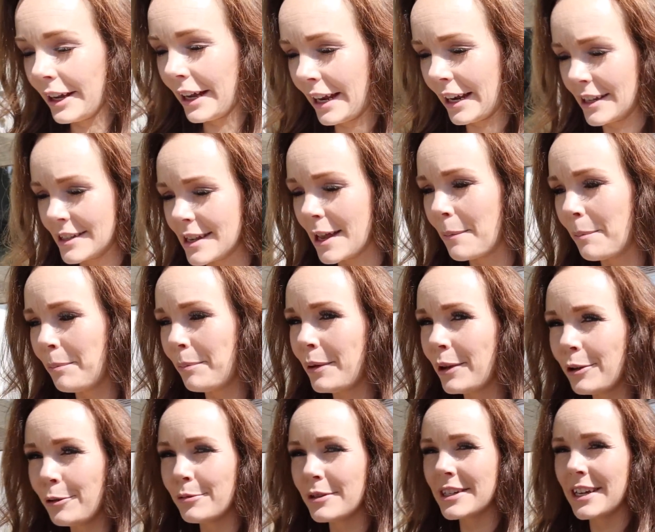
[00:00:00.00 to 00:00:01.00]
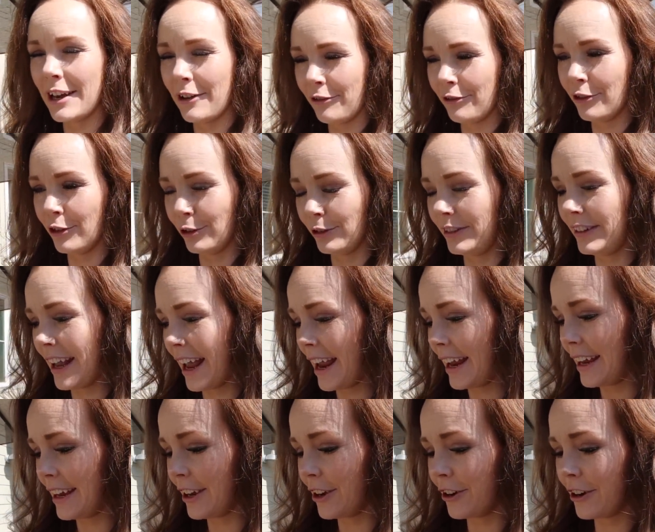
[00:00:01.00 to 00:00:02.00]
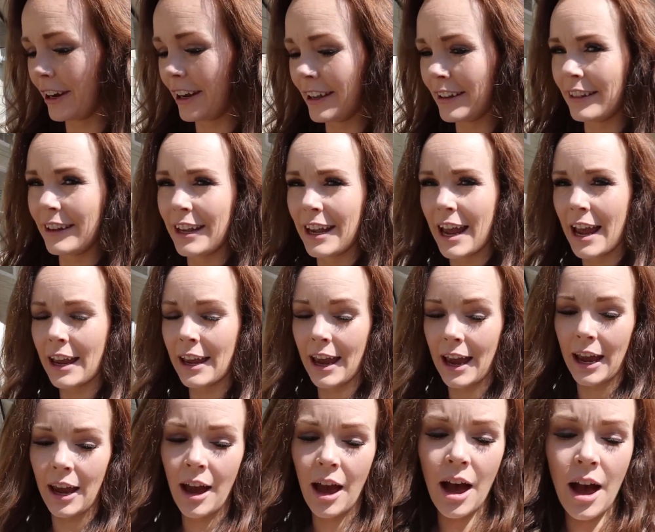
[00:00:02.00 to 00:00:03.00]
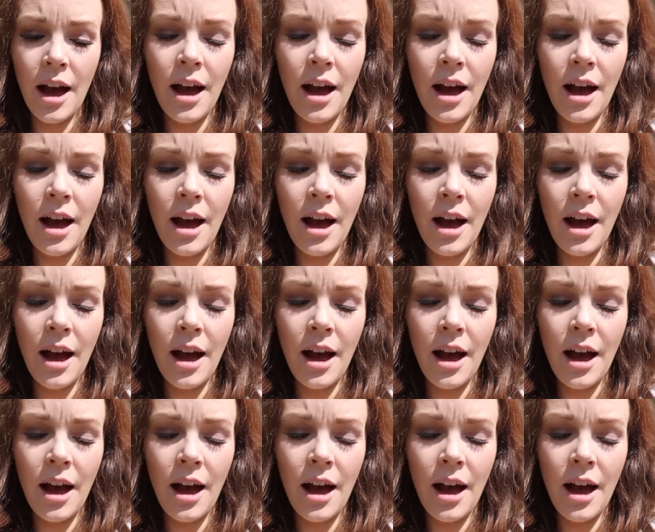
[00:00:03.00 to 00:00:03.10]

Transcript: It is a beautiful day here in the AK.